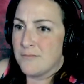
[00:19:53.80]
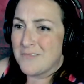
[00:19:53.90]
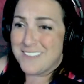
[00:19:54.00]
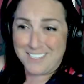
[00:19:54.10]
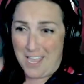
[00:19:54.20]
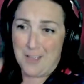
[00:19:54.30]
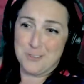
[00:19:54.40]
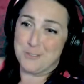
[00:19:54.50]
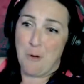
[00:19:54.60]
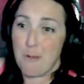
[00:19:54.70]
What the
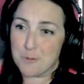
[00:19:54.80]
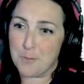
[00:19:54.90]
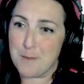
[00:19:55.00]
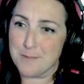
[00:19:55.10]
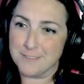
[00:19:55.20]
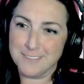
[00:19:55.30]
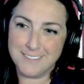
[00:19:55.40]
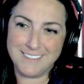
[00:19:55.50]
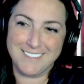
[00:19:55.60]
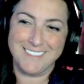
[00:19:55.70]
hell's wrong with people?
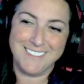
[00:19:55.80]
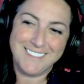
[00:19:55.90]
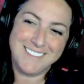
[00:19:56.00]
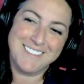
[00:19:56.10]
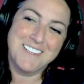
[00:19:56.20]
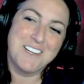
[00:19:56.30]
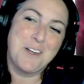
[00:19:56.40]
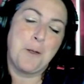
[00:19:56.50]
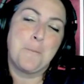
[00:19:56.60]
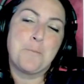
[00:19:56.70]

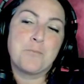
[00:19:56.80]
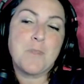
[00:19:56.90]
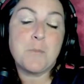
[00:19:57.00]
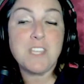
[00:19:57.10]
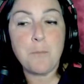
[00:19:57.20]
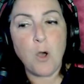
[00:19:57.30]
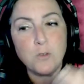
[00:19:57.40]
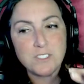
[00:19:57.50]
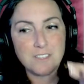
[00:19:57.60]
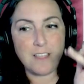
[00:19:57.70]
But they
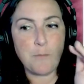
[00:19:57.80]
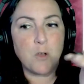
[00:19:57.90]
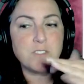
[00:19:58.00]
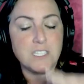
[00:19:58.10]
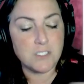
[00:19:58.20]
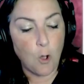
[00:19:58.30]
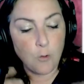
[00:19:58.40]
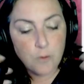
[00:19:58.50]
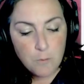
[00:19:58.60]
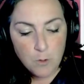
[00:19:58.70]
post these
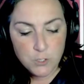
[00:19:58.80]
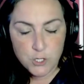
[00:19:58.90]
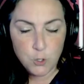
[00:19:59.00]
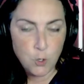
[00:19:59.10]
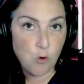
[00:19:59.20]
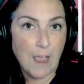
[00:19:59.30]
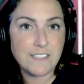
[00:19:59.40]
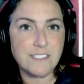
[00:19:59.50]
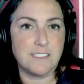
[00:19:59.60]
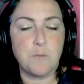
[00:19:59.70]
over emotional
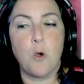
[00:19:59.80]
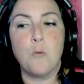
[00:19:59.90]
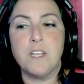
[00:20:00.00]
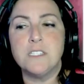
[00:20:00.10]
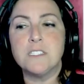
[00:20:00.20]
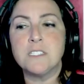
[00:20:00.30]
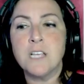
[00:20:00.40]
crisis moments,